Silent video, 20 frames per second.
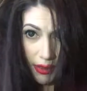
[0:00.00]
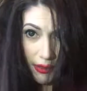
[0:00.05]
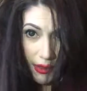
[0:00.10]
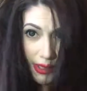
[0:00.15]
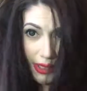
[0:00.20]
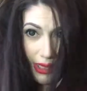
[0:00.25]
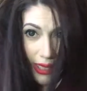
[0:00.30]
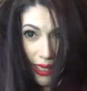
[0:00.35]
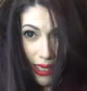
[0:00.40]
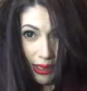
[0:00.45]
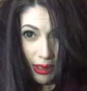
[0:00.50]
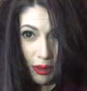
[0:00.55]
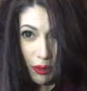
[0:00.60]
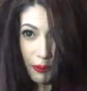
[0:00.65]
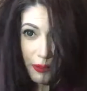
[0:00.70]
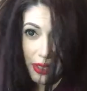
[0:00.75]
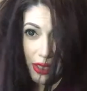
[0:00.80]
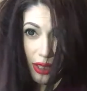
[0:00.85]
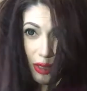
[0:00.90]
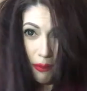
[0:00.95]
You're going to get a
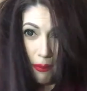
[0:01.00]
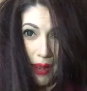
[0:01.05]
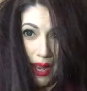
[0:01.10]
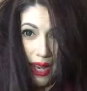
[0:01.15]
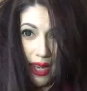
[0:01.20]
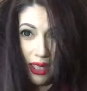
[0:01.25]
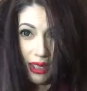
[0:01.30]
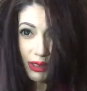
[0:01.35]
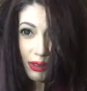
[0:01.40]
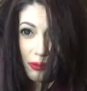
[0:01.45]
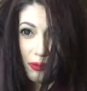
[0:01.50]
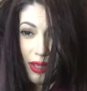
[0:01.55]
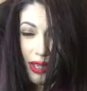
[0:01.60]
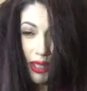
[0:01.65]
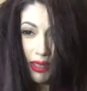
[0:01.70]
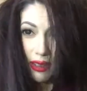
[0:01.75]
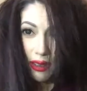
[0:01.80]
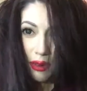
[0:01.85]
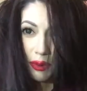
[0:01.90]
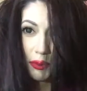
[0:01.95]
little bit on the back as
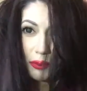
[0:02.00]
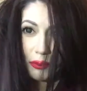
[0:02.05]
well.